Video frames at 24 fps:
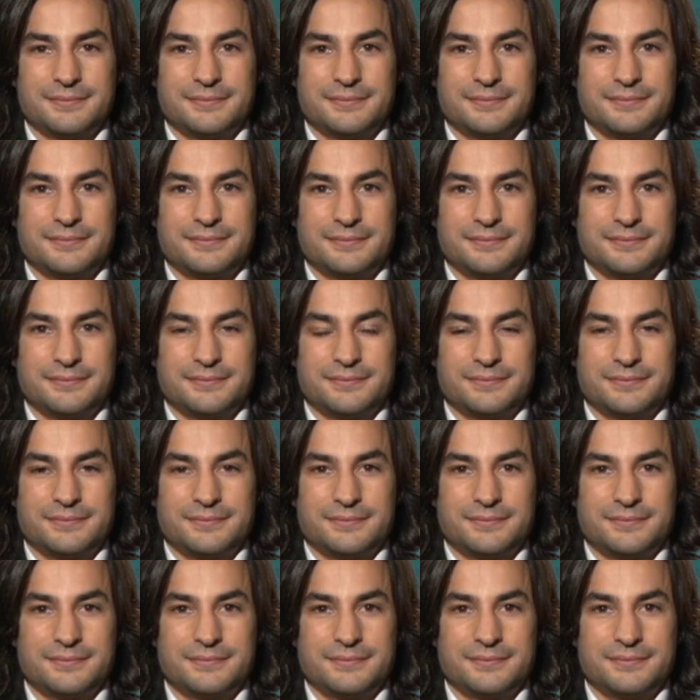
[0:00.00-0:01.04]

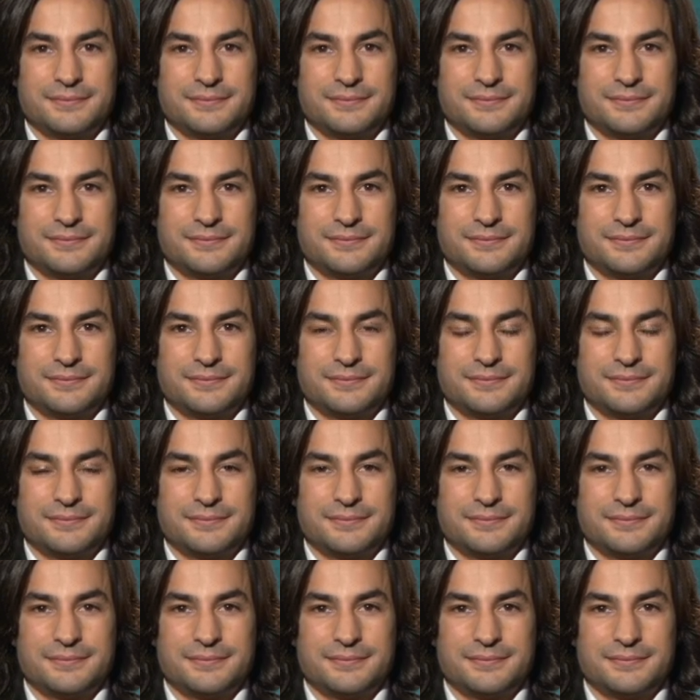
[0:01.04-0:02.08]

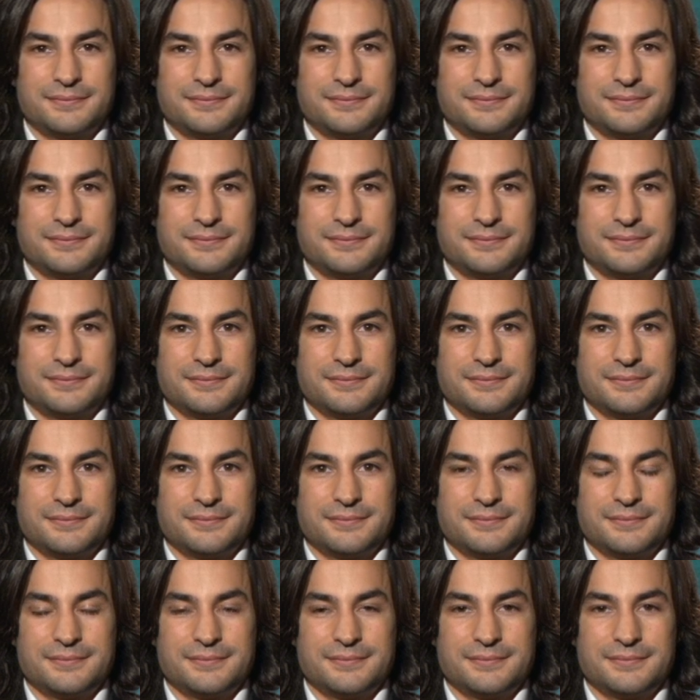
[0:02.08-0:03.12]

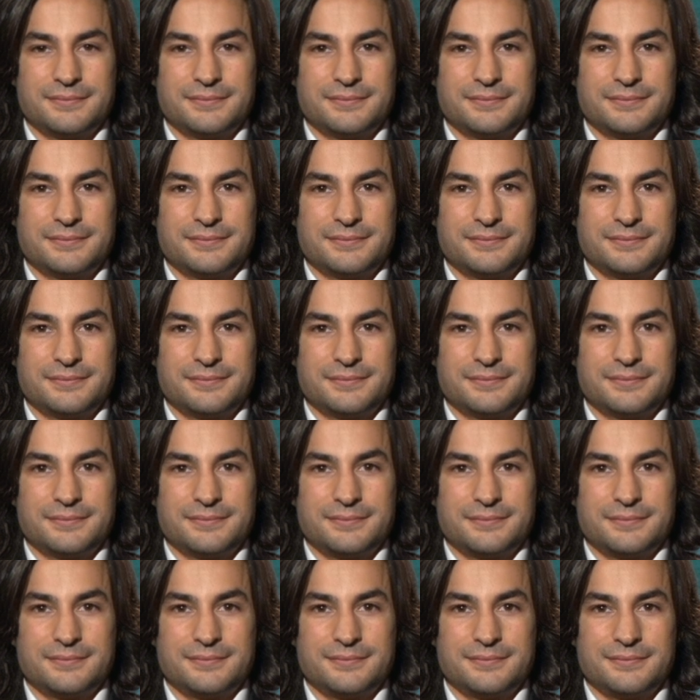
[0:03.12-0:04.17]

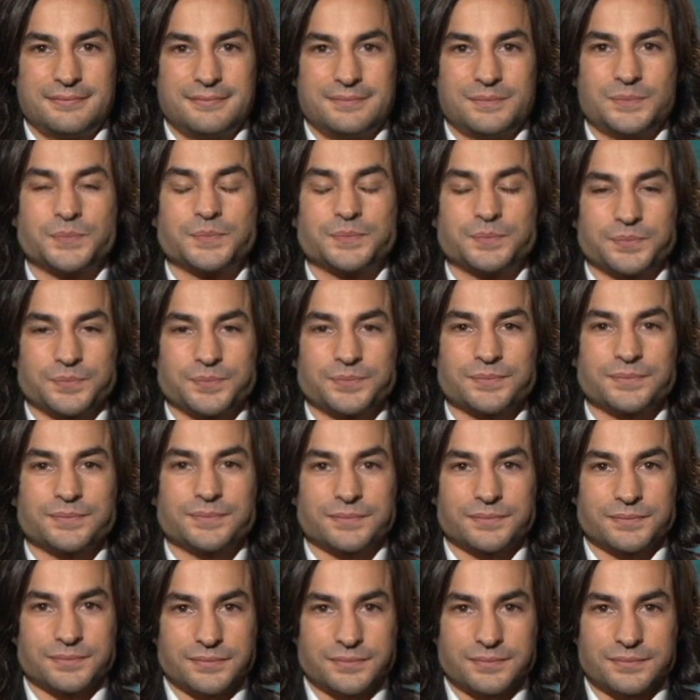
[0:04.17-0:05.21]

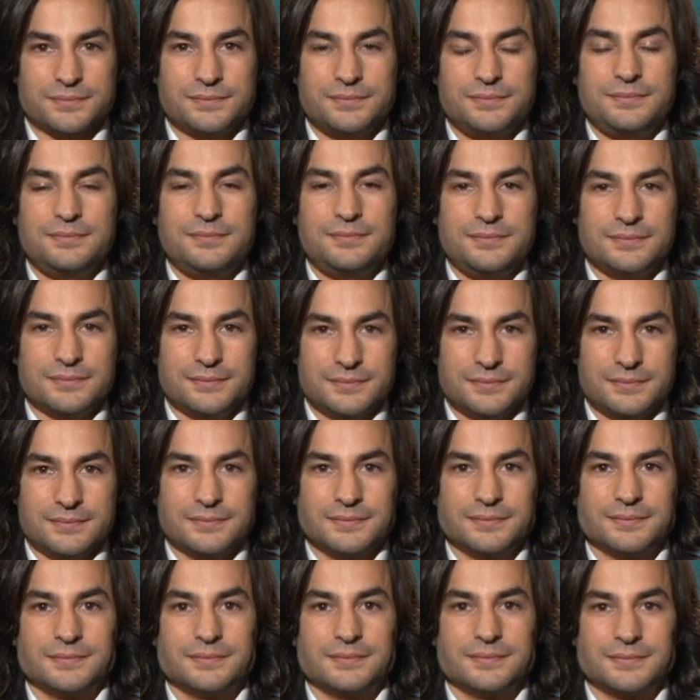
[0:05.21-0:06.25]

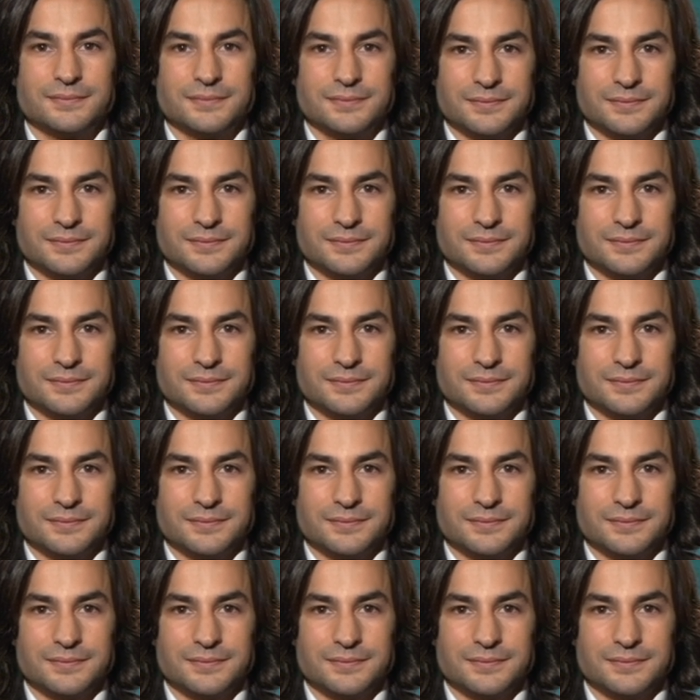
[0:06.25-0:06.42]
No words are spoken by the person on screen.